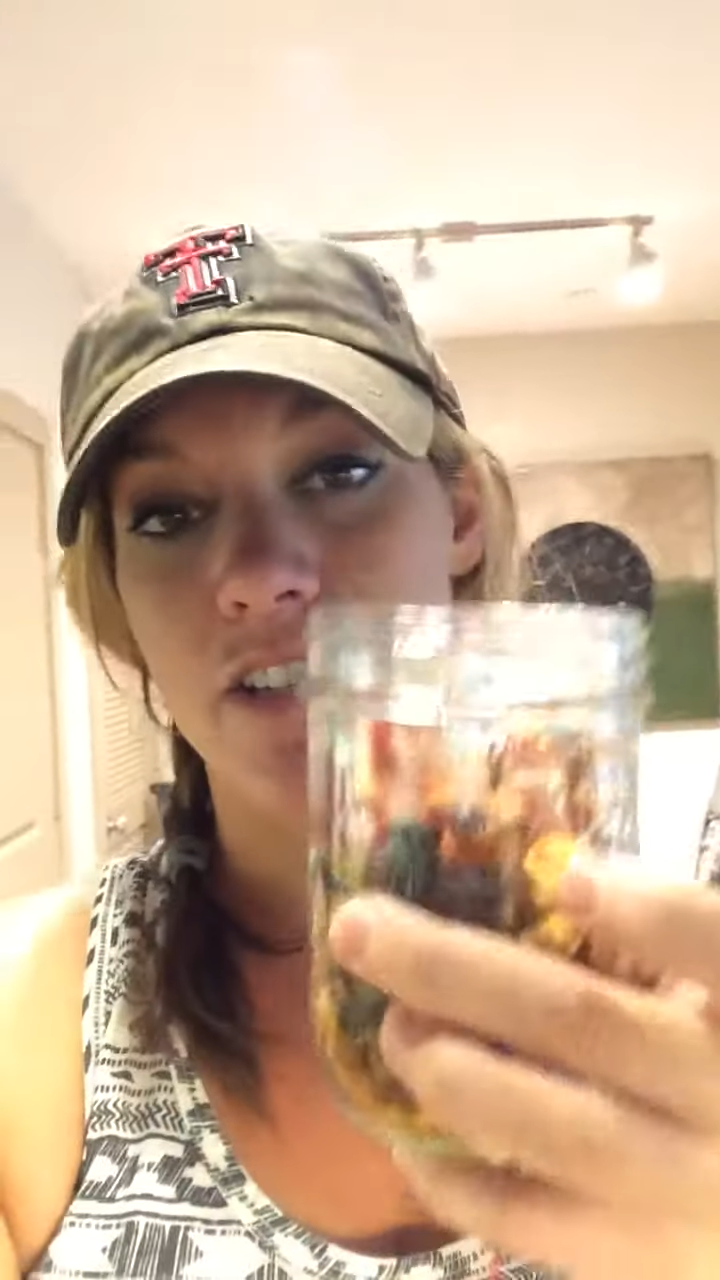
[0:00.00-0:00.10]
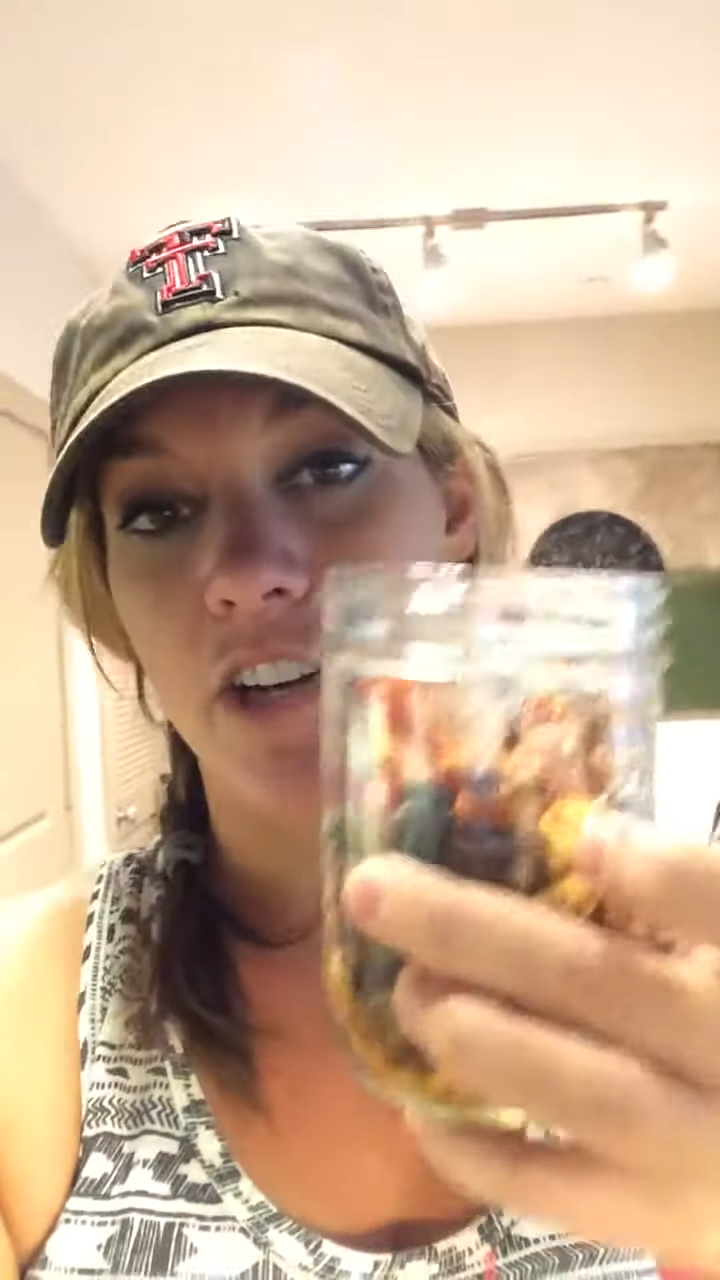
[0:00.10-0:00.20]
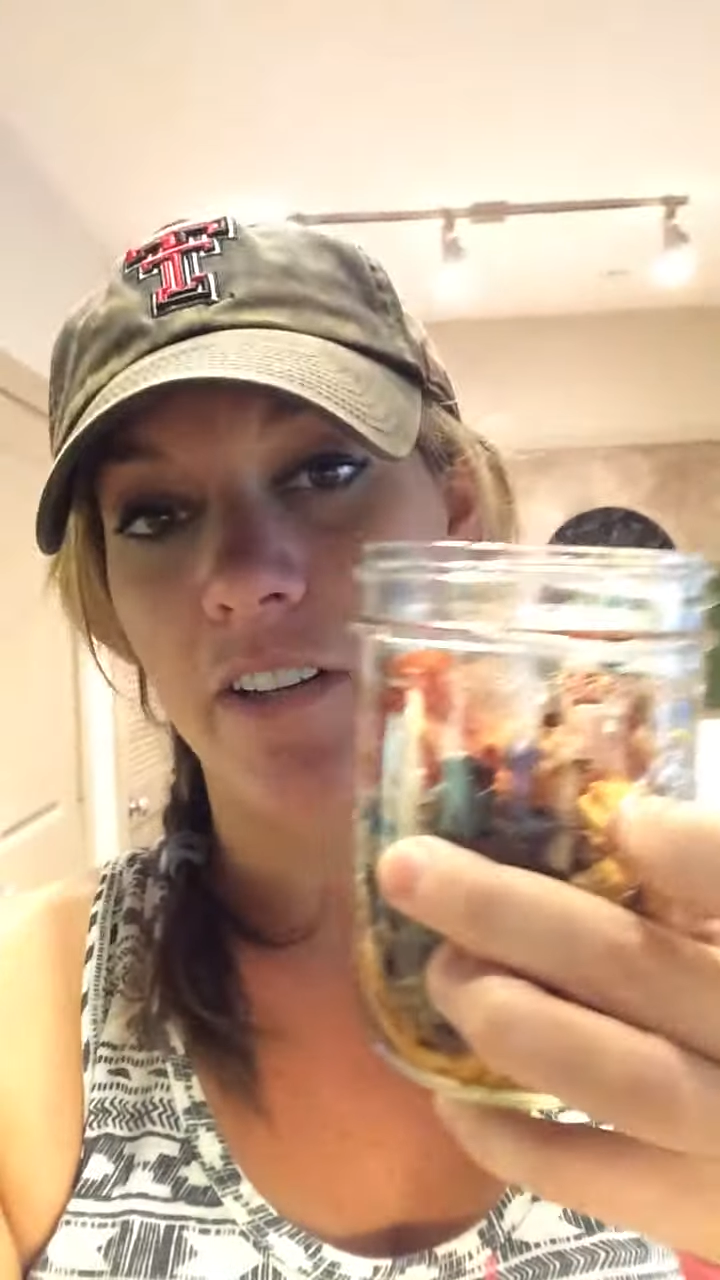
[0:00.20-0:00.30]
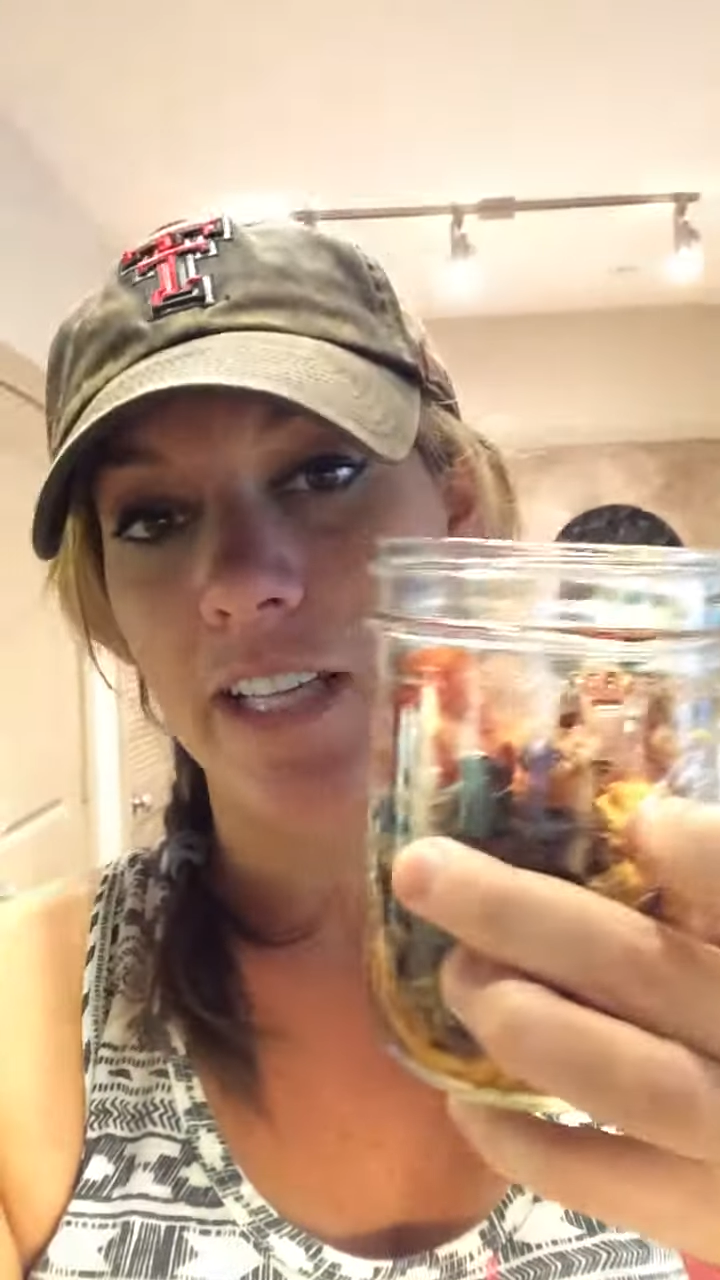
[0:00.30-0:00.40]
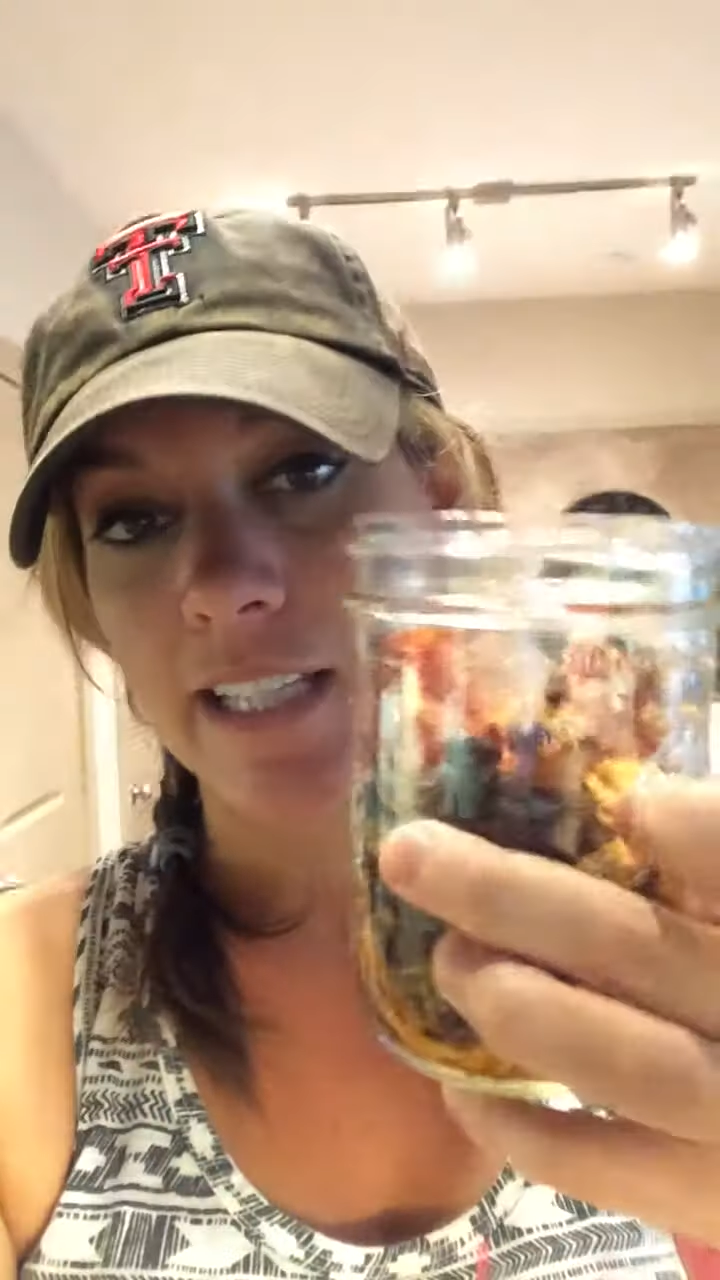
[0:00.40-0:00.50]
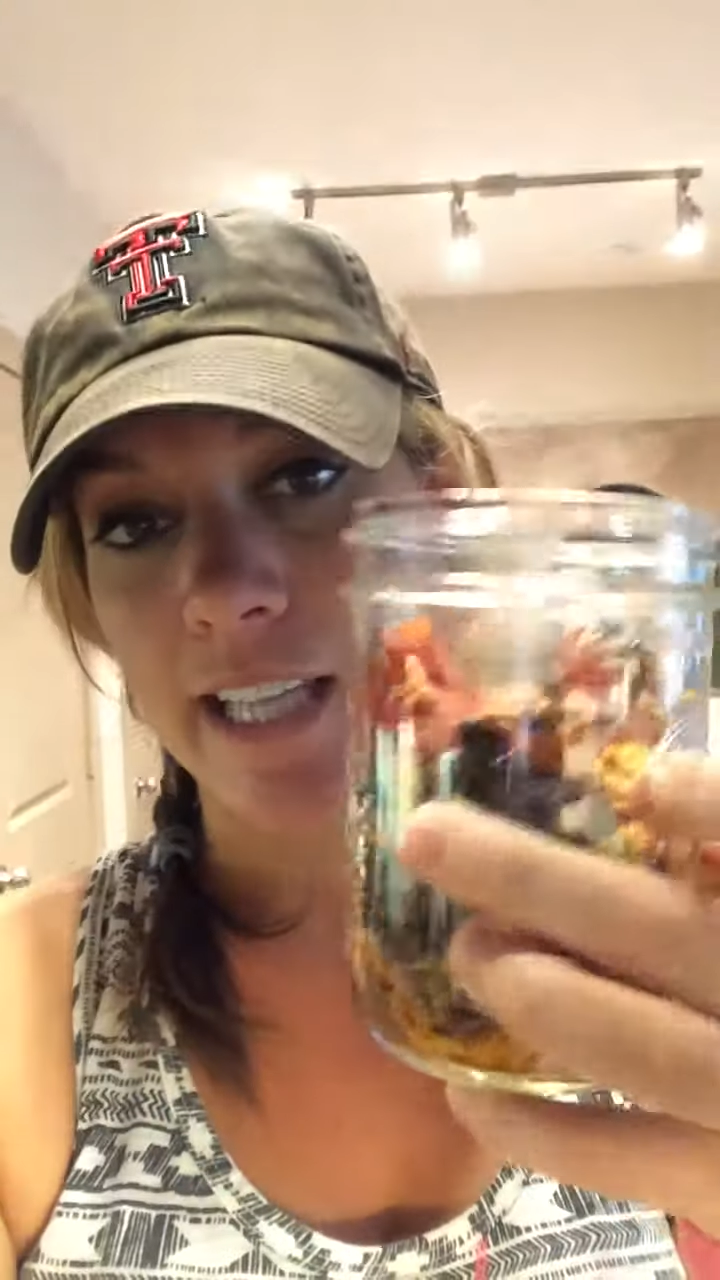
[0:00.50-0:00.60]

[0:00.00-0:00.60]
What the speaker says: jar like